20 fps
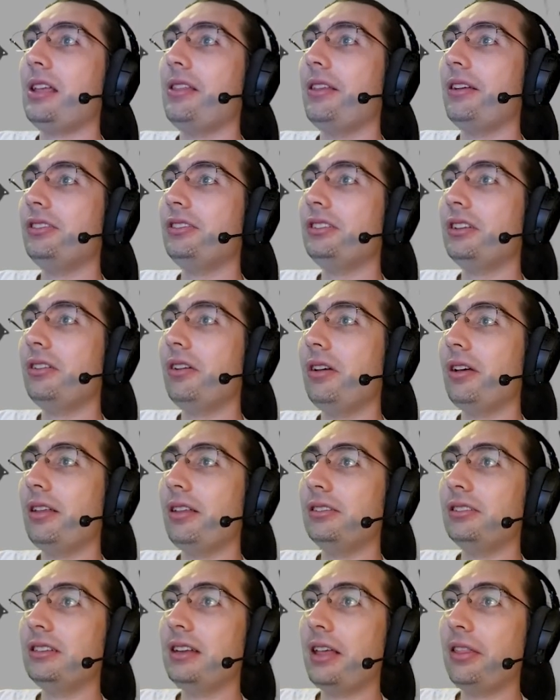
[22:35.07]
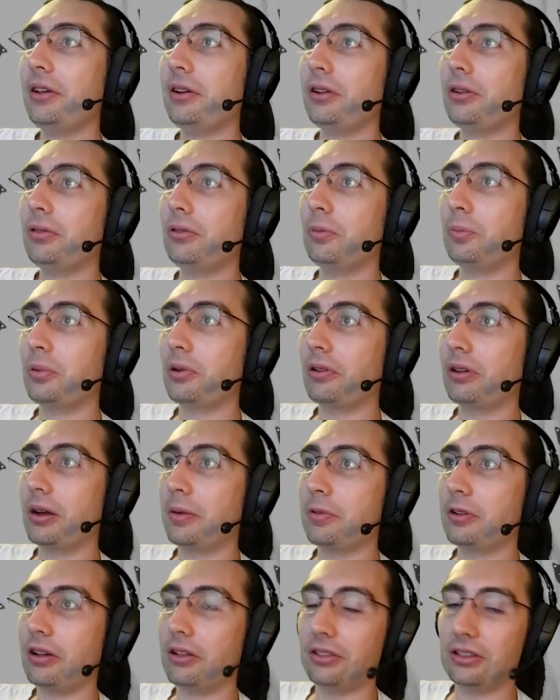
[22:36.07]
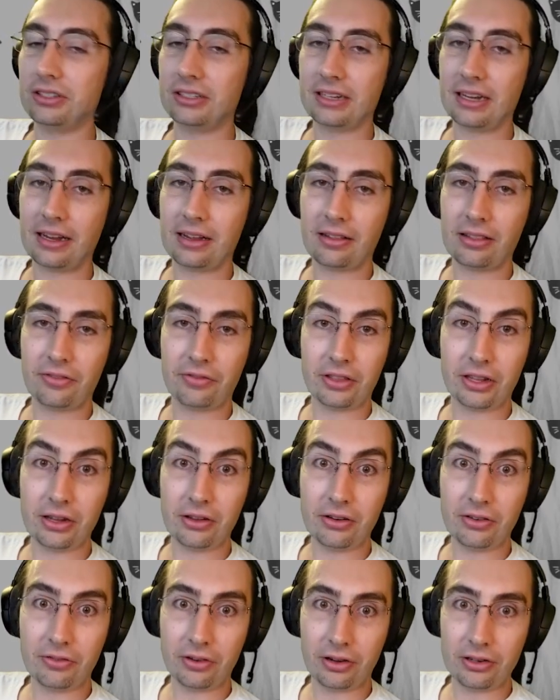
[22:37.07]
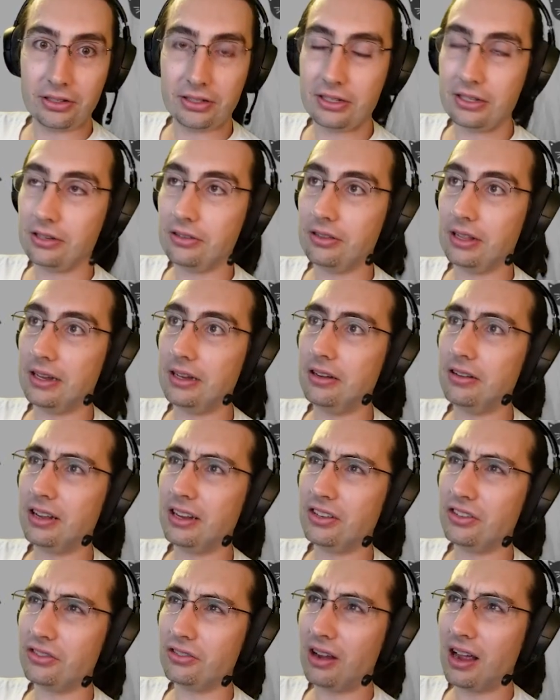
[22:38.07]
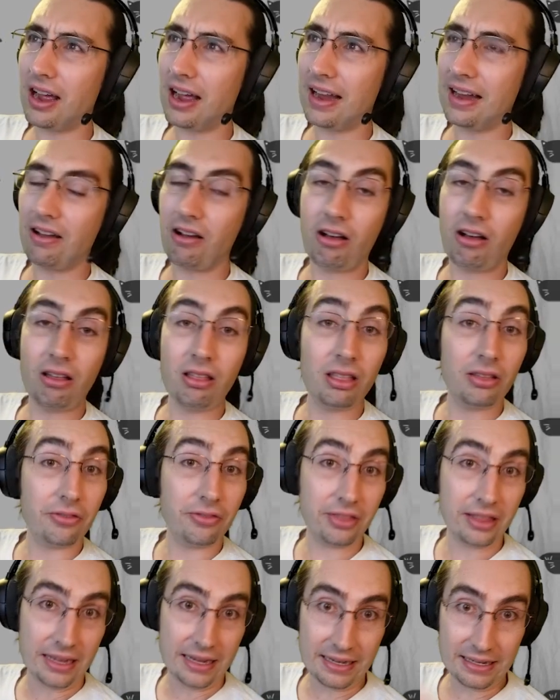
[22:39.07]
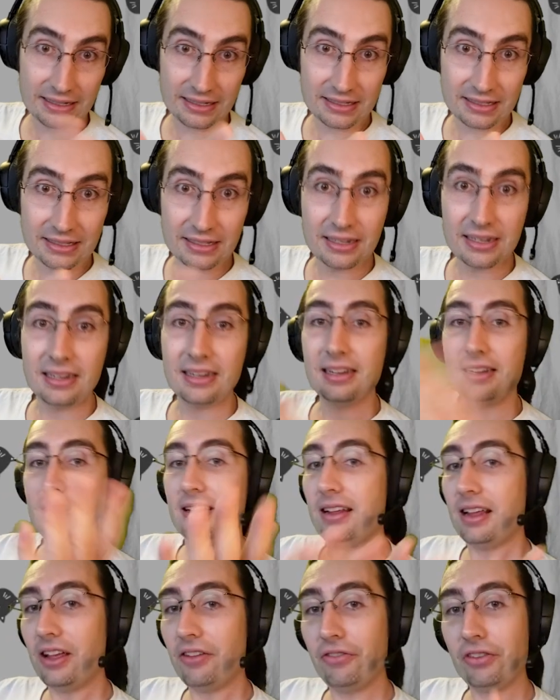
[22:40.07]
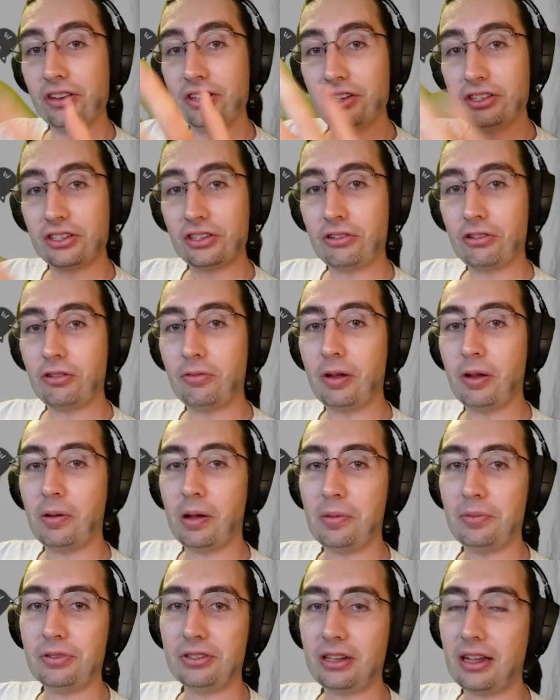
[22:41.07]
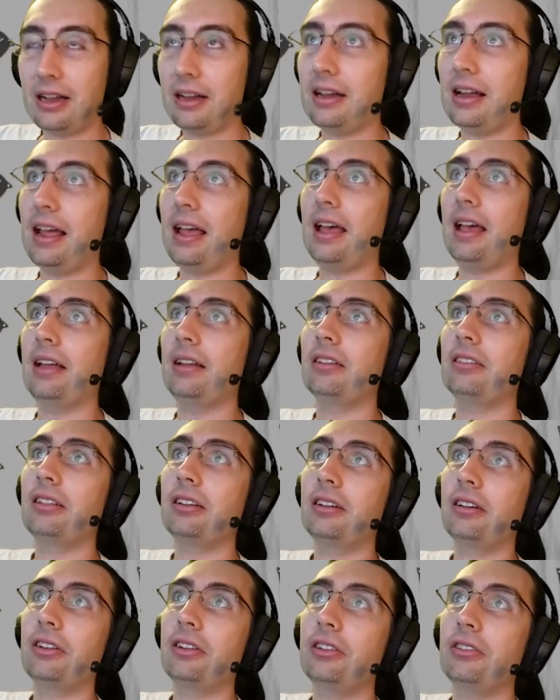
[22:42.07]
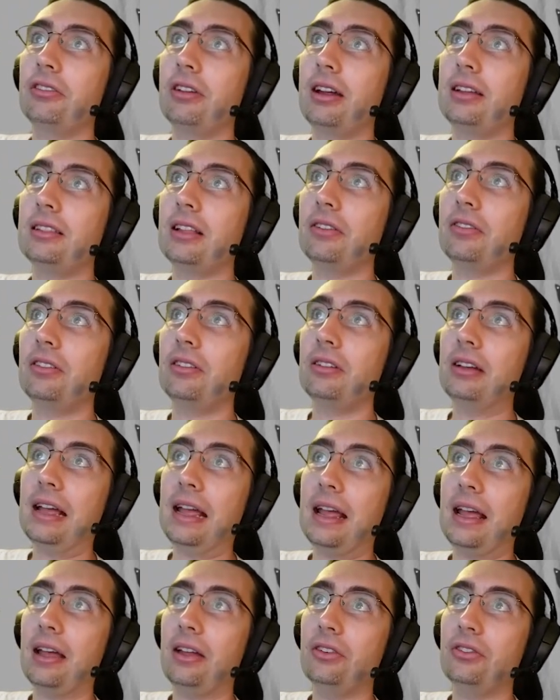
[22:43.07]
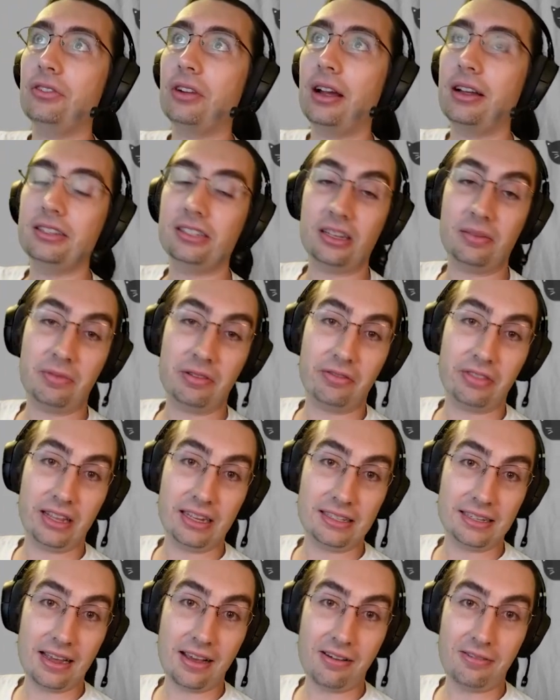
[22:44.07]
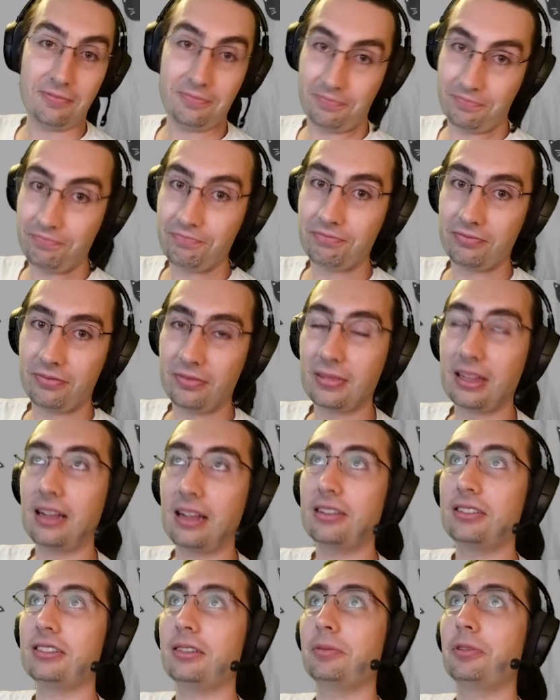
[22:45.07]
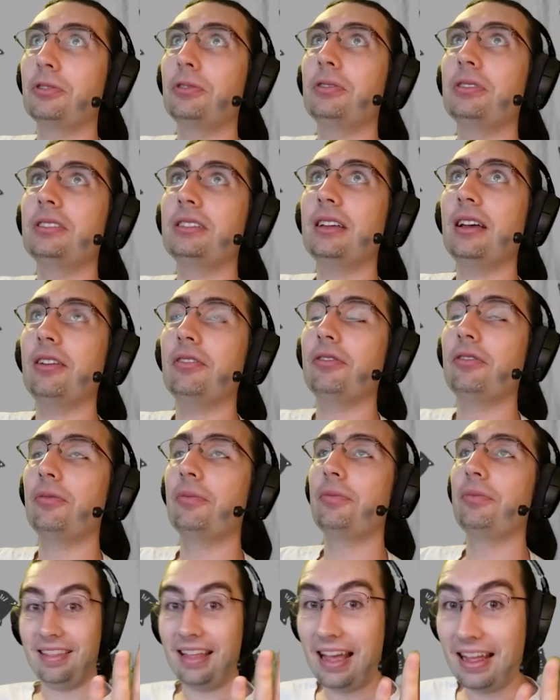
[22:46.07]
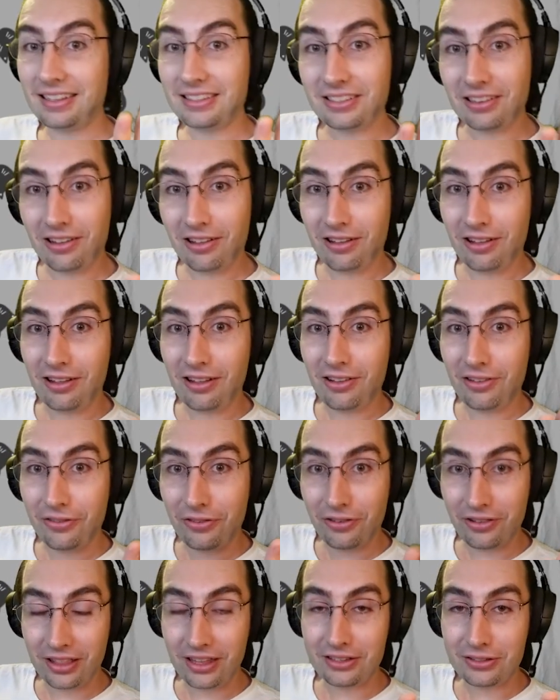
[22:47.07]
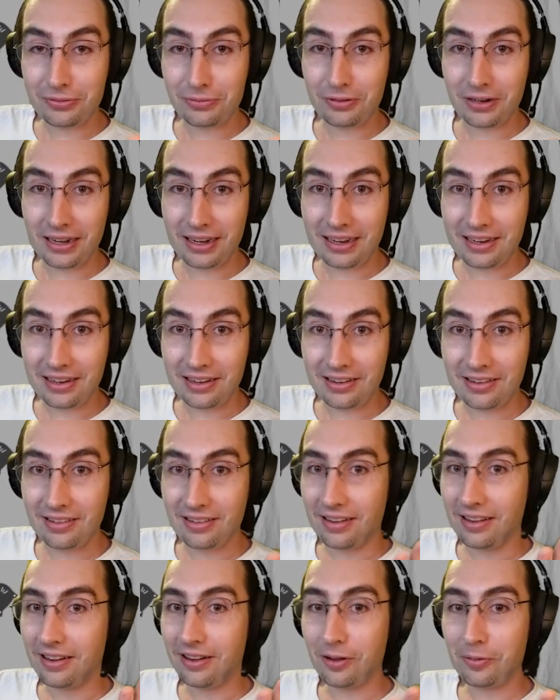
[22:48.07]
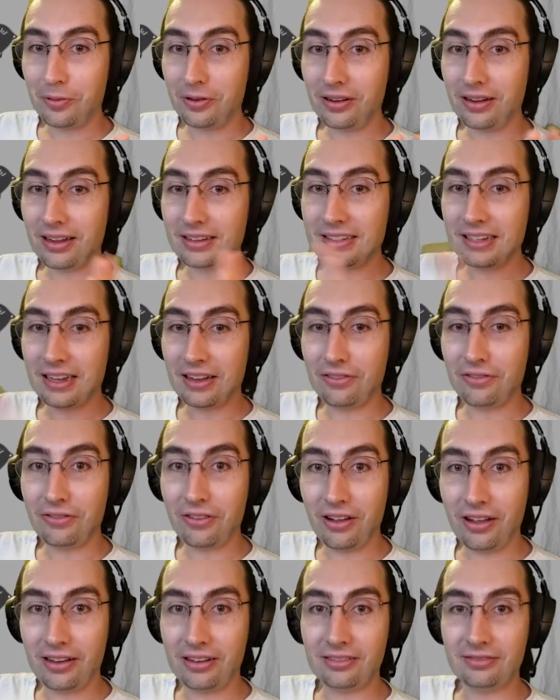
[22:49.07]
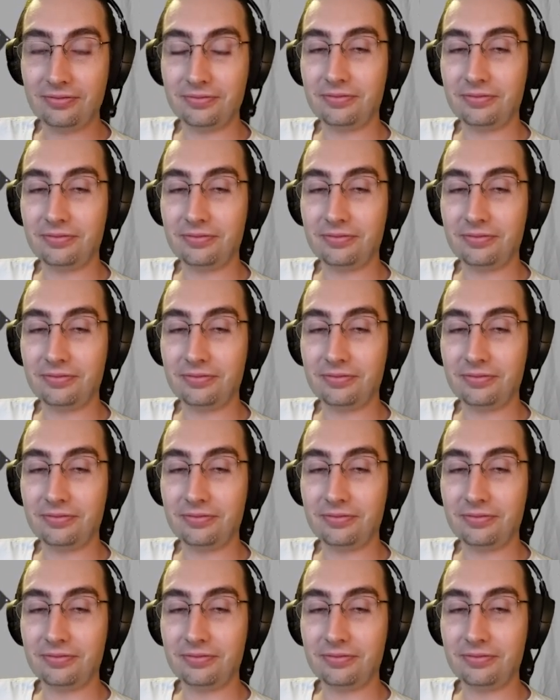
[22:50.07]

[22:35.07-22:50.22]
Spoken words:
there's another cool program called the Scale of the Universe too, that you could try all of these if you just go to my website and click on your grade level and try some of these out. There's some cool stuff. That's all for this week. I hope you guys had fun.